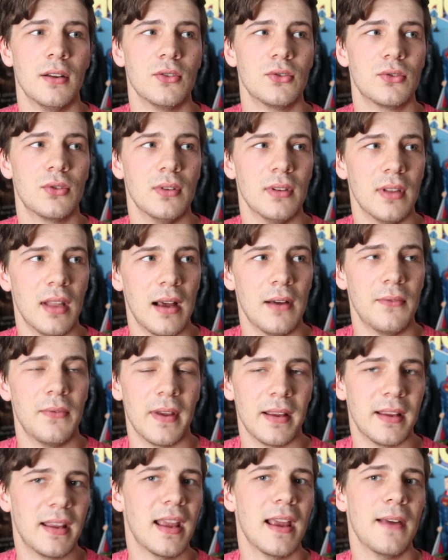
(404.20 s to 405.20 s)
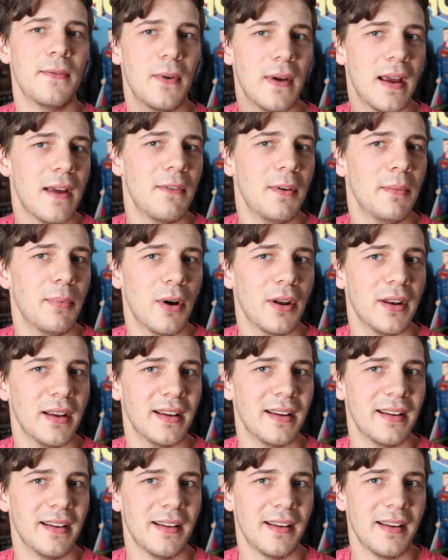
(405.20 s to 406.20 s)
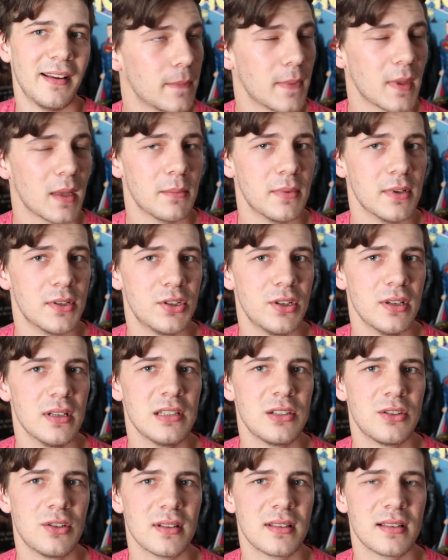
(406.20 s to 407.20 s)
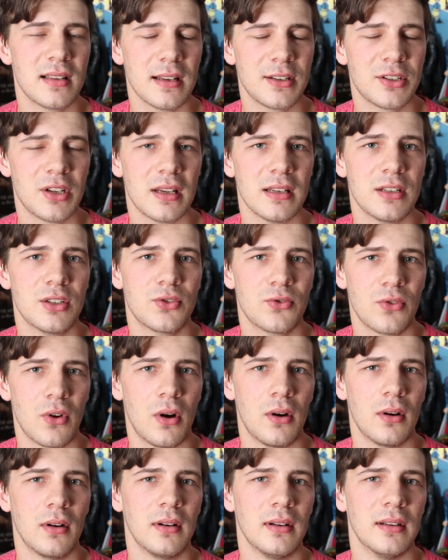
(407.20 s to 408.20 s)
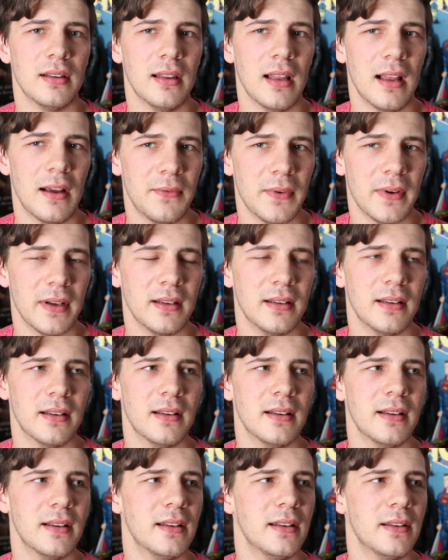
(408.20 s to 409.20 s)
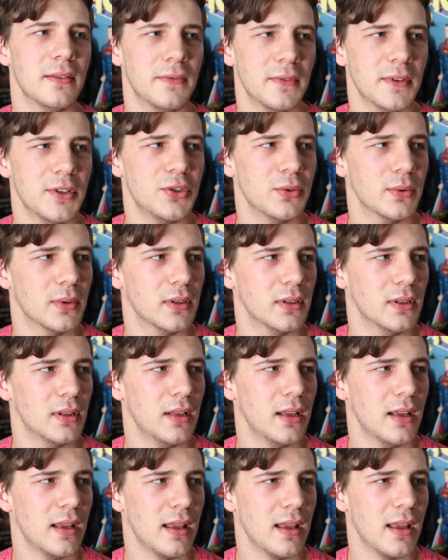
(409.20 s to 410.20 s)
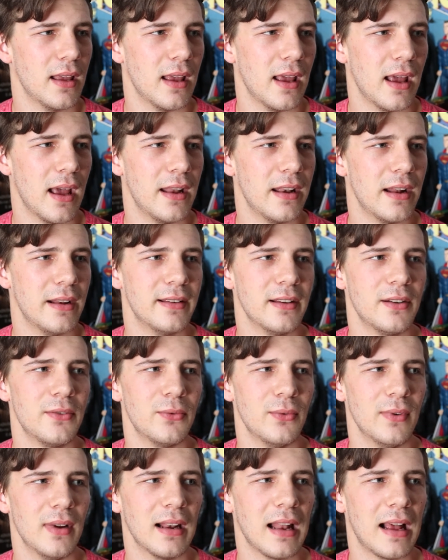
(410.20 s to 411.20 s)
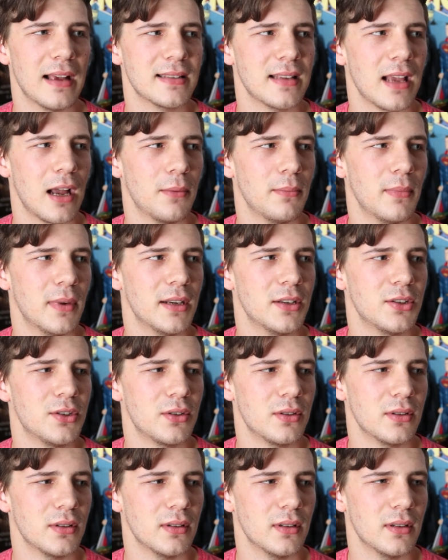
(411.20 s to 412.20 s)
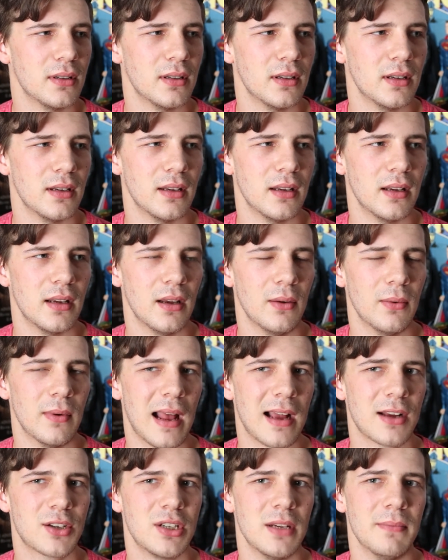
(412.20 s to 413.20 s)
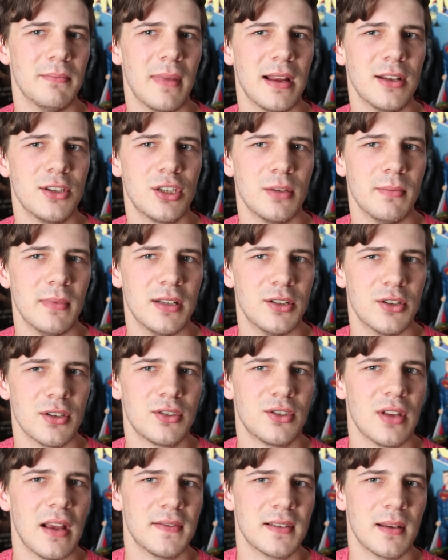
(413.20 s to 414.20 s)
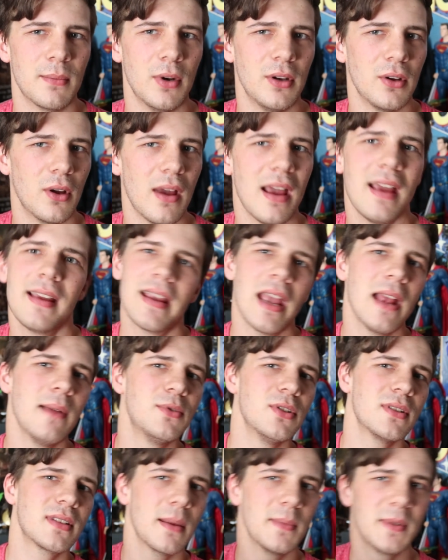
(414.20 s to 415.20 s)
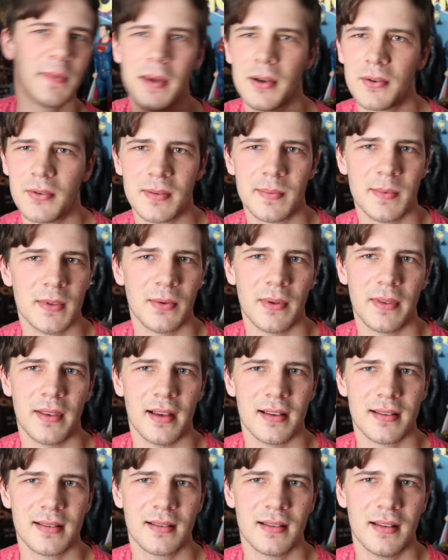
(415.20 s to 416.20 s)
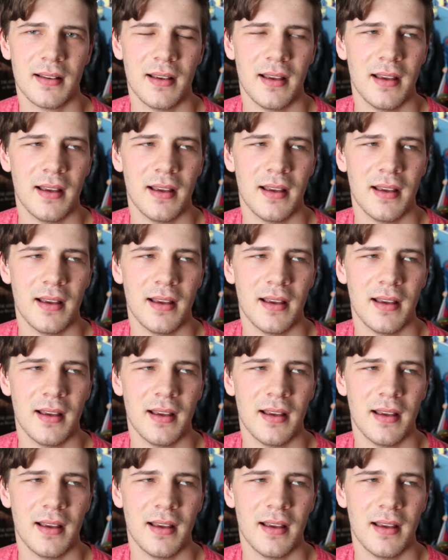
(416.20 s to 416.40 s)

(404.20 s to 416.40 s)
to love and care for everybody. But she is just such a strong, loving individual. And I didn't realize how much it actually meant to me just to have somebody go, hey, Caleb, just come spend Christmas with us.